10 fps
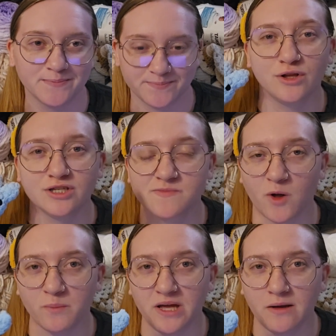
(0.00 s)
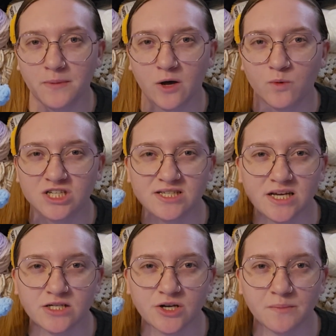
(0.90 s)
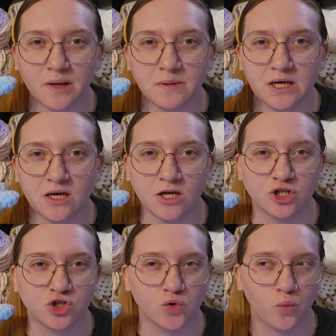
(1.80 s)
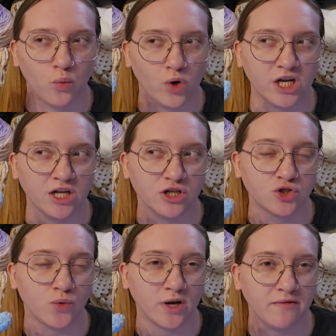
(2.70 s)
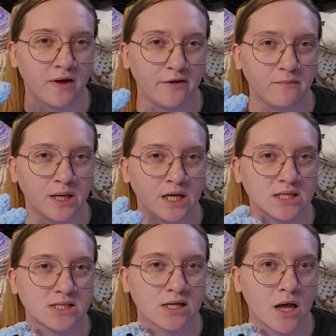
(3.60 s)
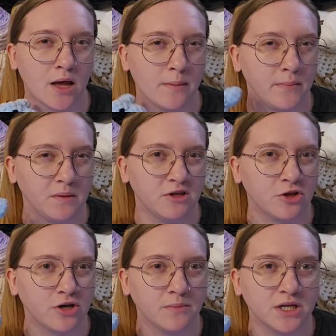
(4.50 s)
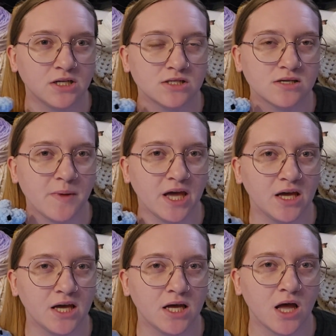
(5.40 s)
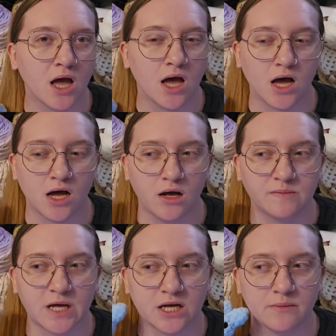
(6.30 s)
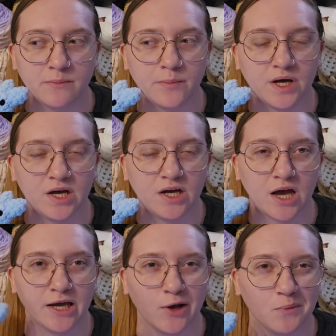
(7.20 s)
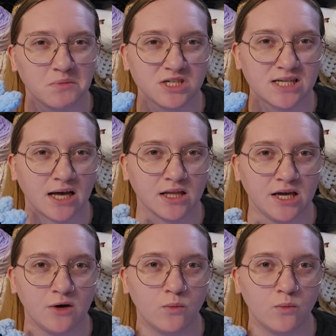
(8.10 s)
For the small Peep, I want to say it took maybe 20 to 25 minutes, maybe 30 minutes to make it. But I can't remember exactly.